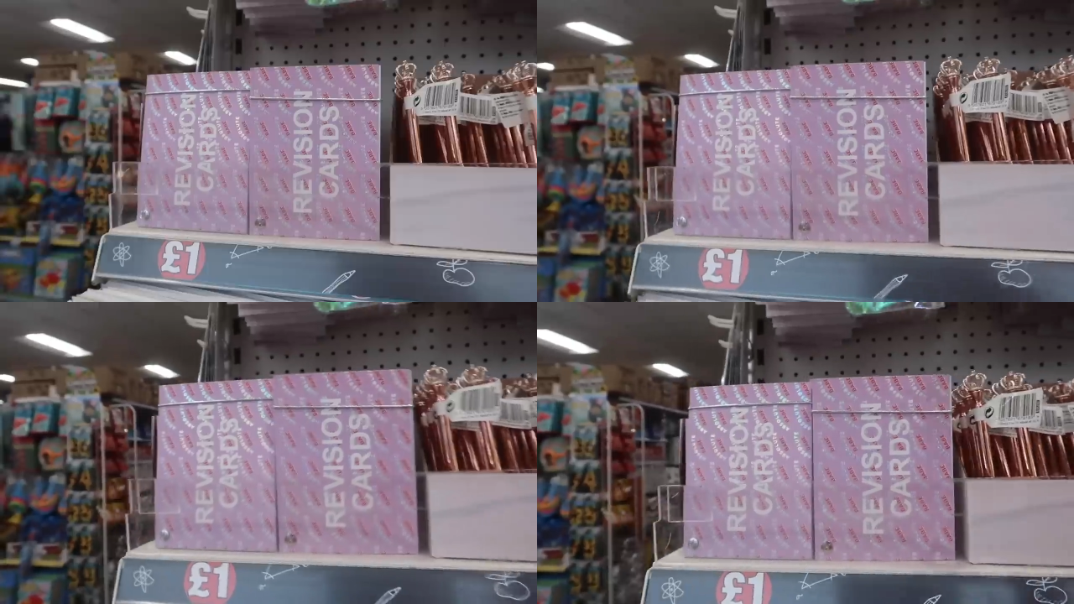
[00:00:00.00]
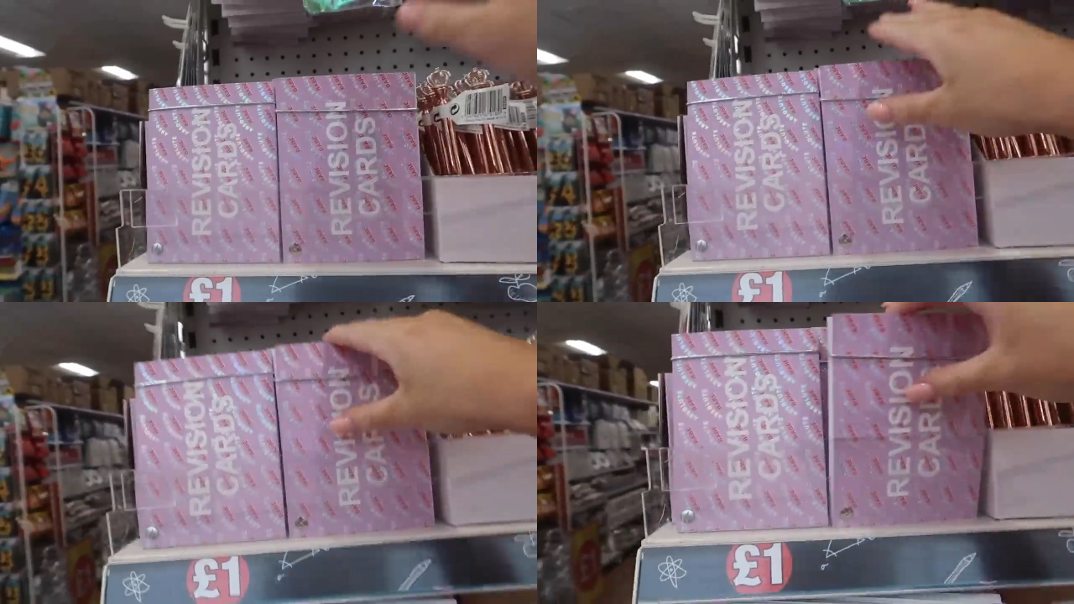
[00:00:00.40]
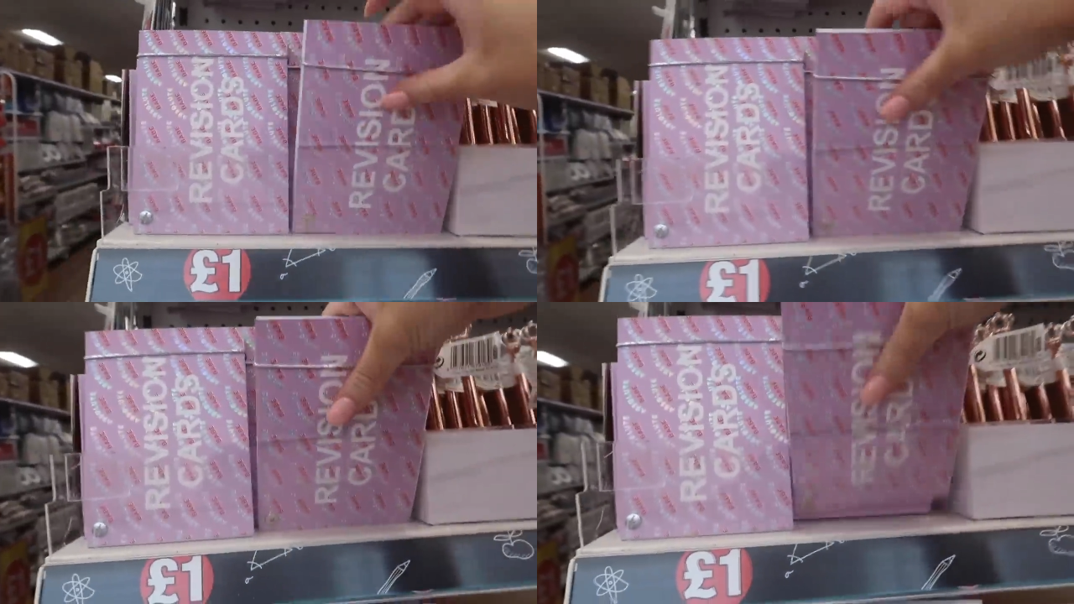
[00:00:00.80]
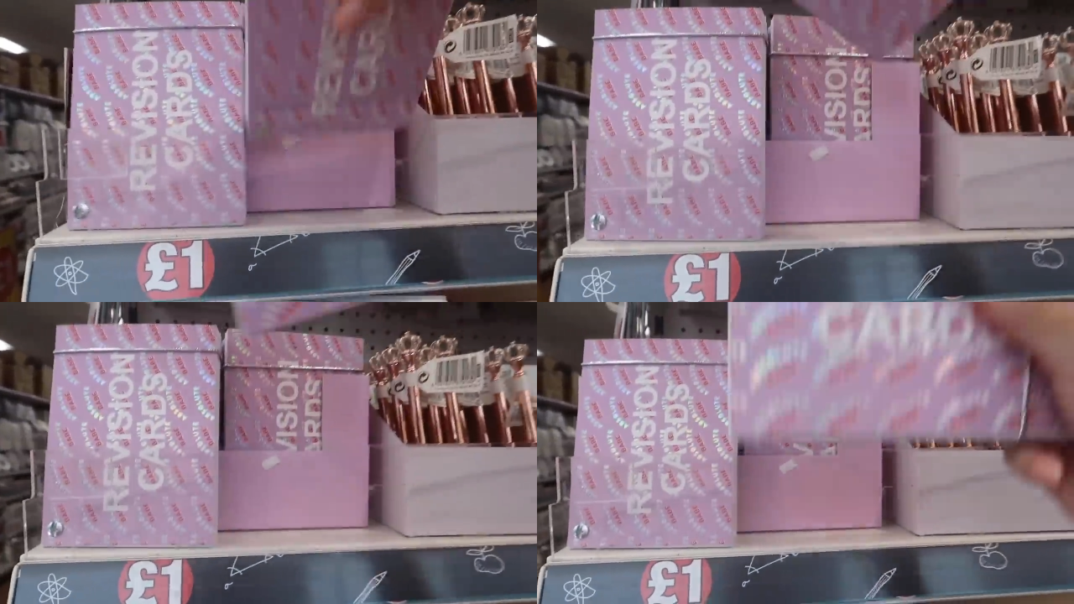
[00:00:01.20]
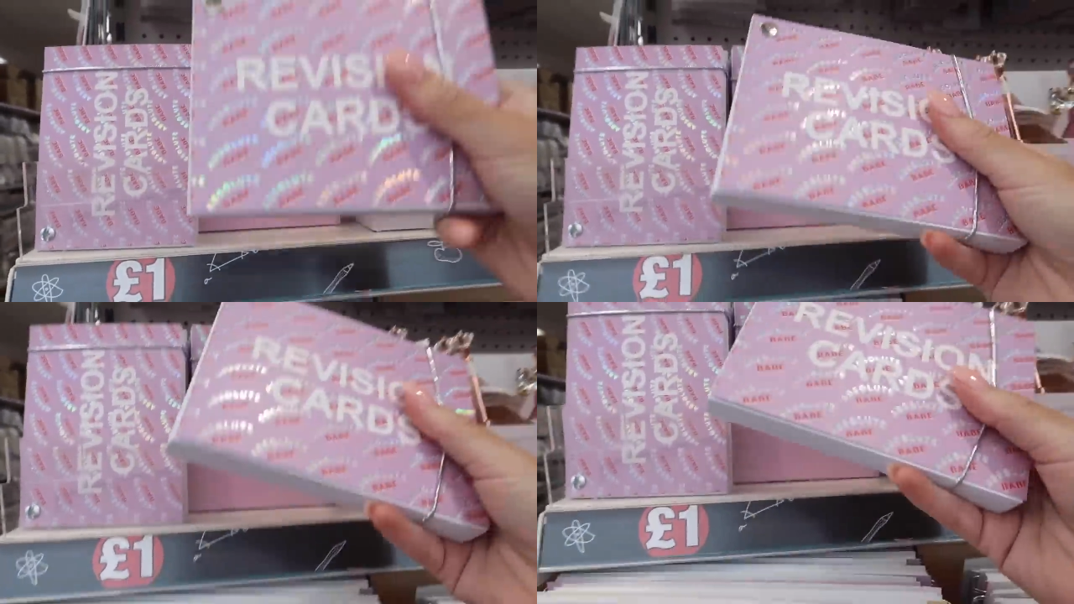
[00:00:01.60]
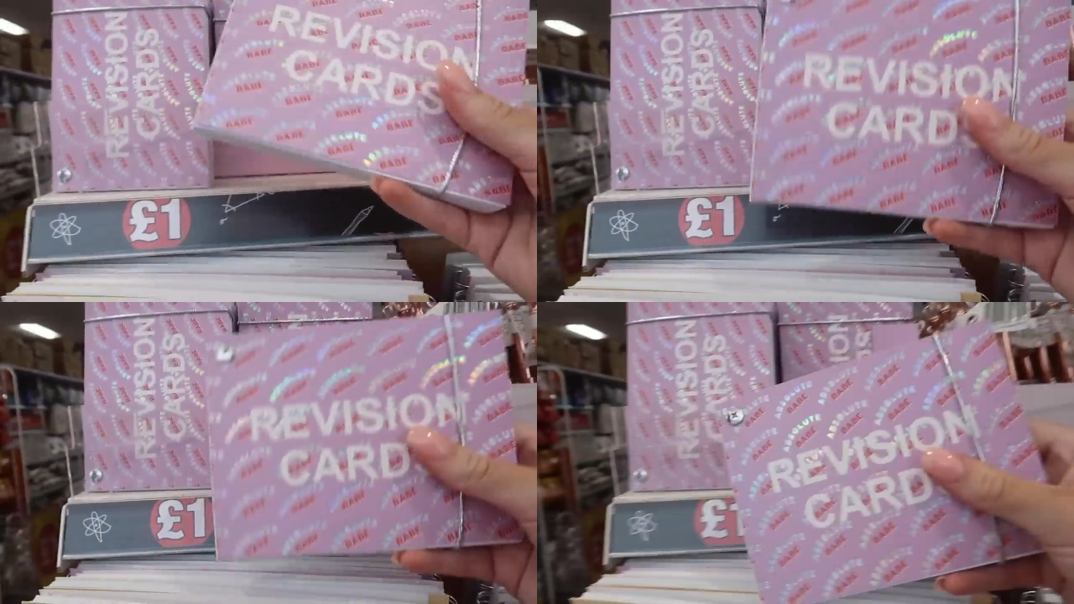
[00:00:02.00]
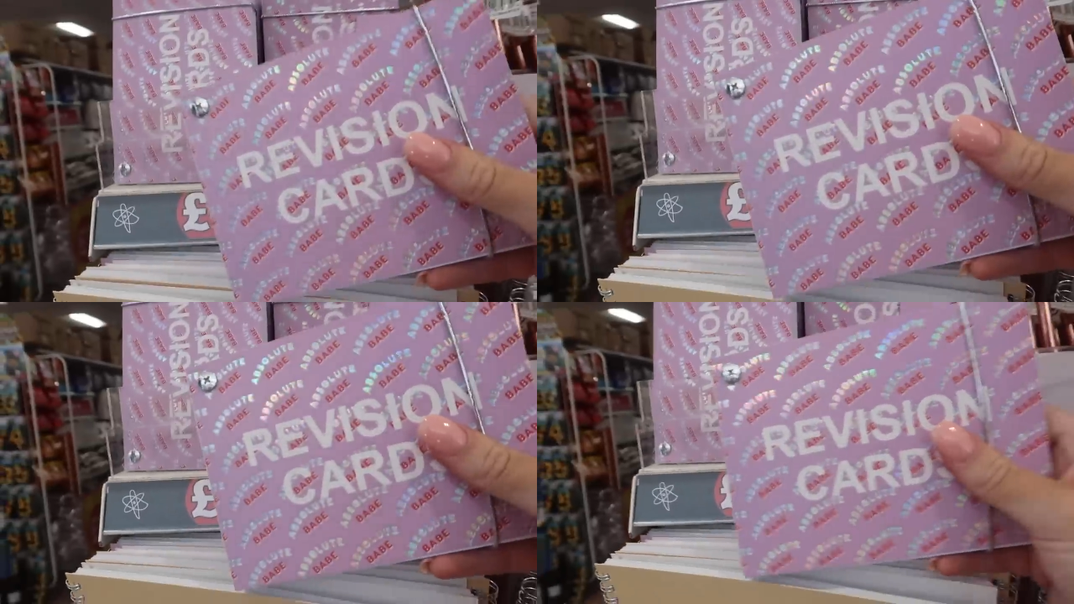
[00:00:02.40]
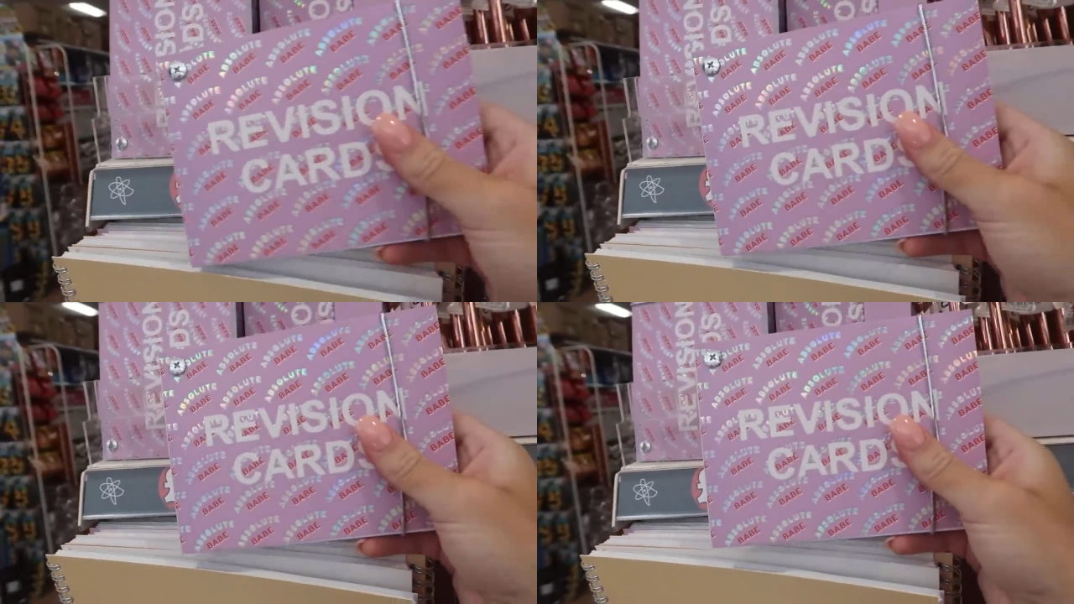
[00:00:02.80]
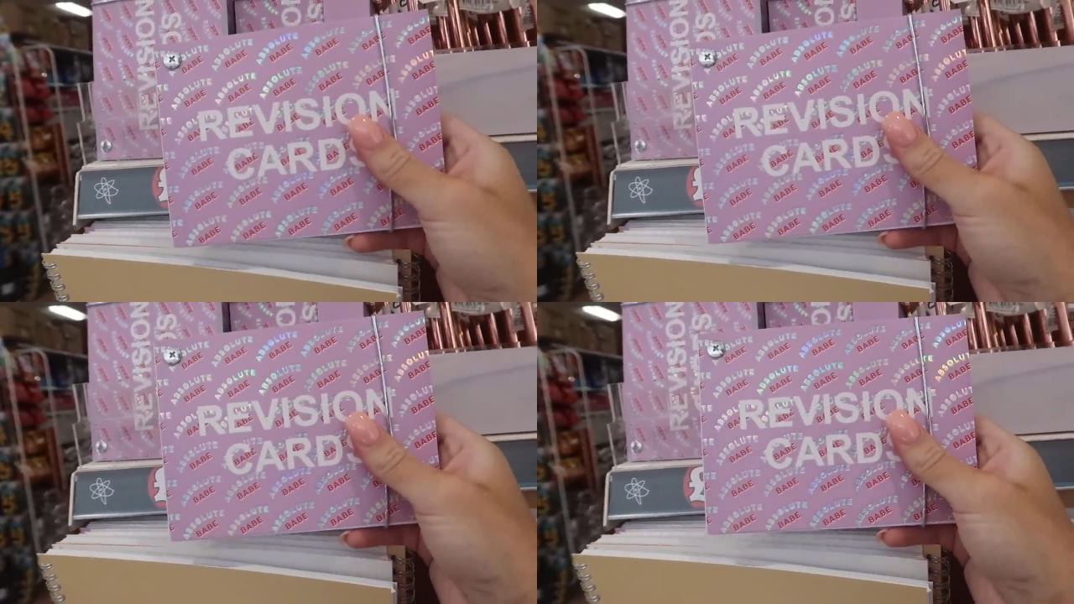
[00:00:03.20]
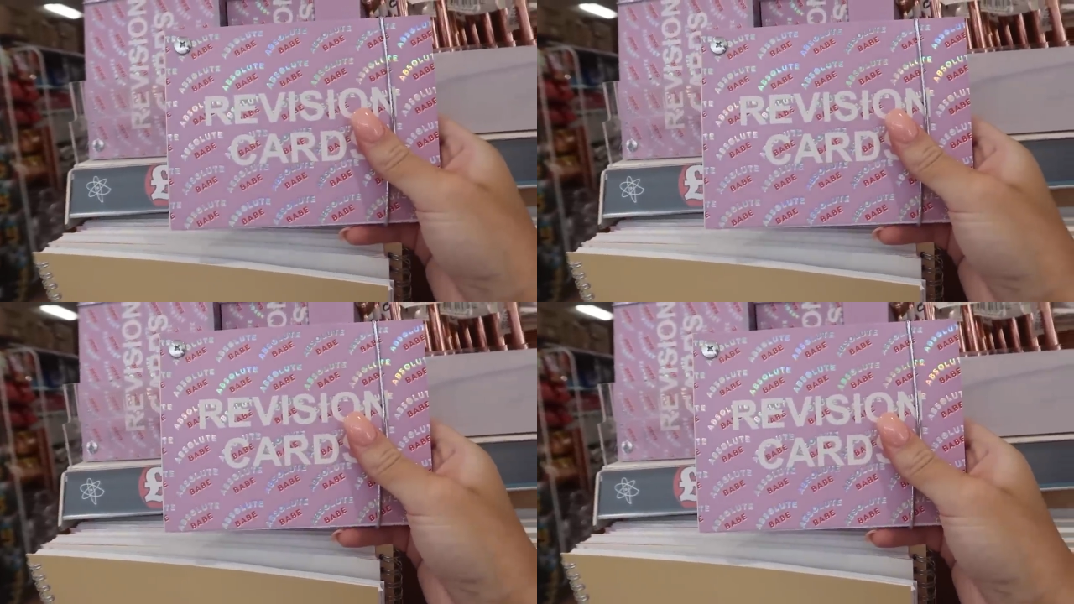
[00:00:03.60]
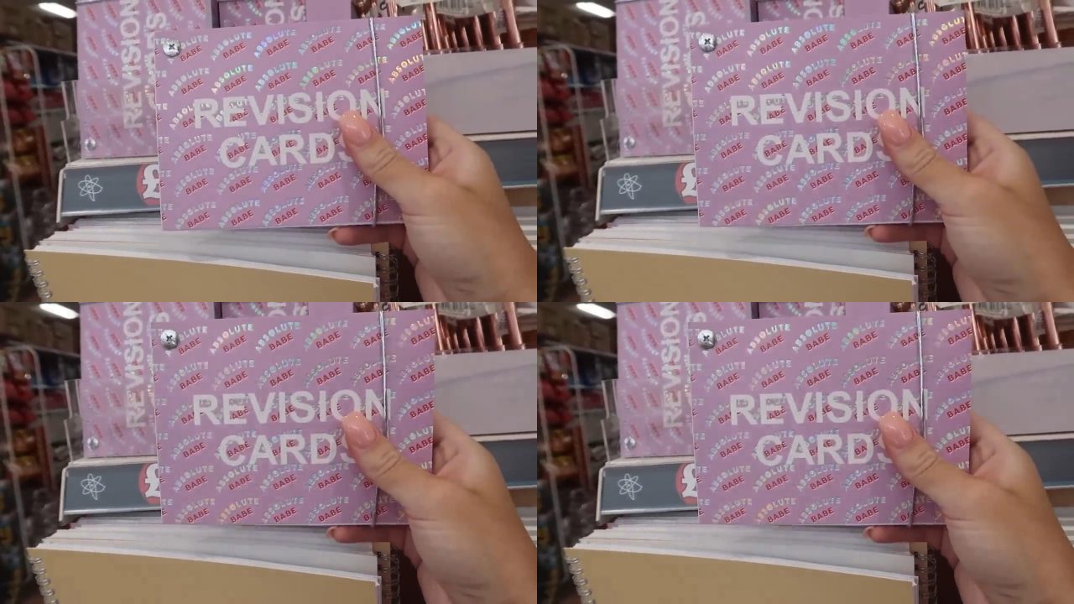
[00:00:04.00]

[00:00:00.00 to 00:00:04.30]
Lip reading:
[unreadable: no face in view]